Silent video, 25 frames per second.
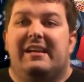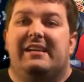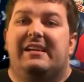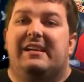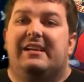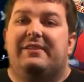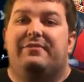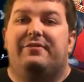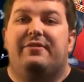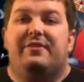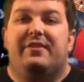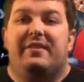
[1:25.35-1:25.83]

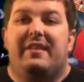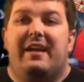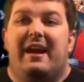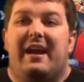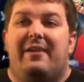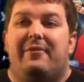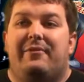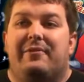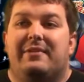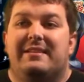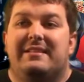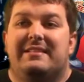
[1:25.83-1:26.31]
And for
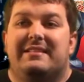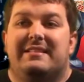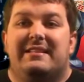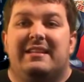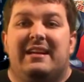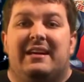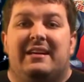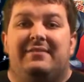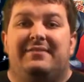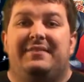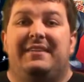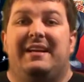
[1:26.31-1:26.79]
that
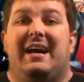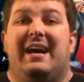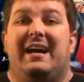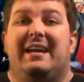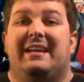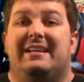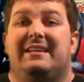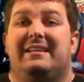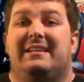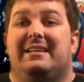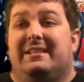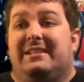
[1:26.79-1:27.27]
reason I've
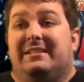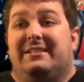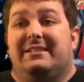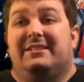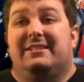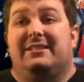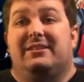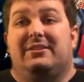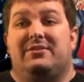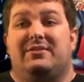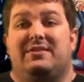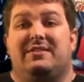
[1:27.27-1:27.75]
got to, you know,